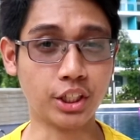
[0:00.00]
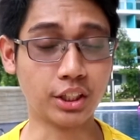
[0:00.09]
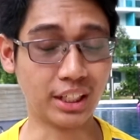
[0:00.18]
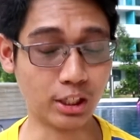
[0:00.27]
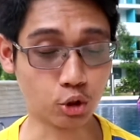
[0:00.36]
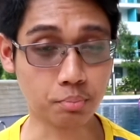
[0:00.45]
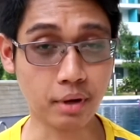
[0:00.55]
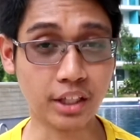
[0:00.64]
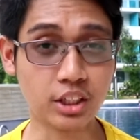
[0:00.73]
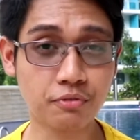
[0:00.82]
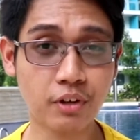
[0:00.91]
and the nose
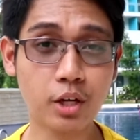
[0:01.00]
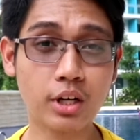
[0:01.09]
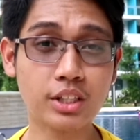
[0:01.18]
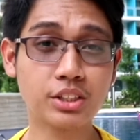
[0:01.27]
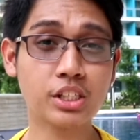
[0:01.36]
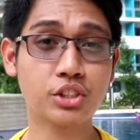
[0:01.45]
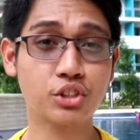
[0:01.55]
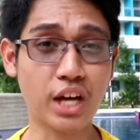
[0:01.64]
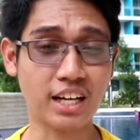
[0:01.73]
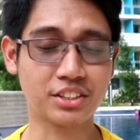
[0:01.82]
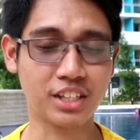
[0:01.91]
behind this fragrance is
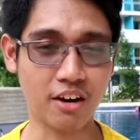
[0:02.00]
Jack's